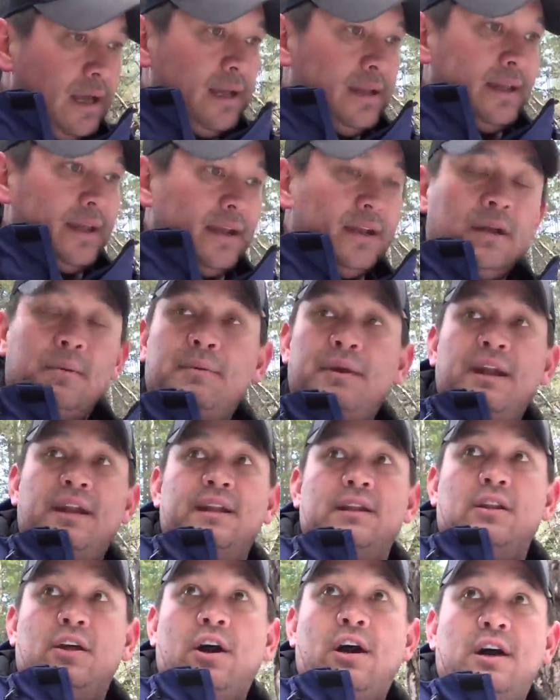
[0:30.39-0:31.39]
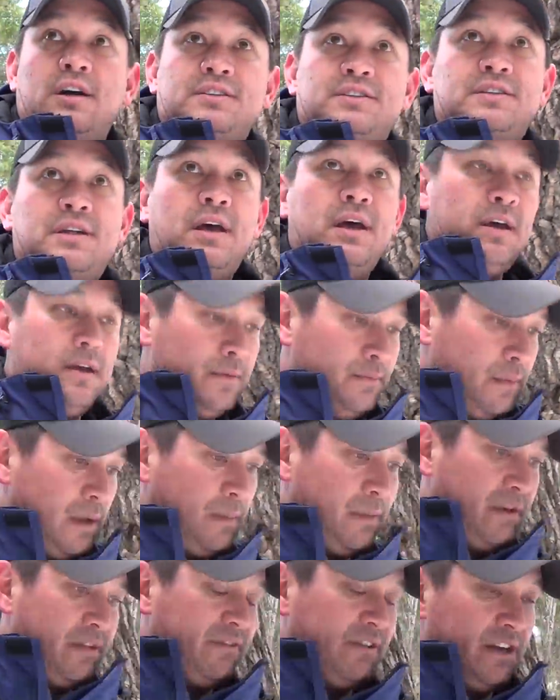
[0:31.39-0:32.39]
and they end up getting lost
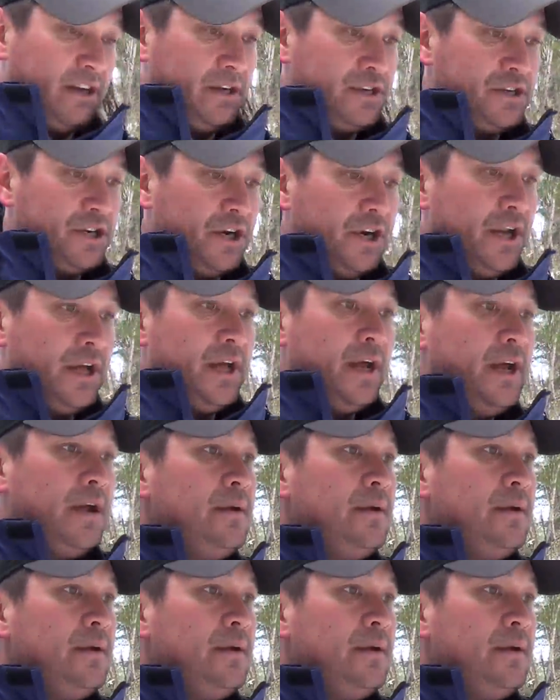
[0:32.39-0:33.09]
maybe even injured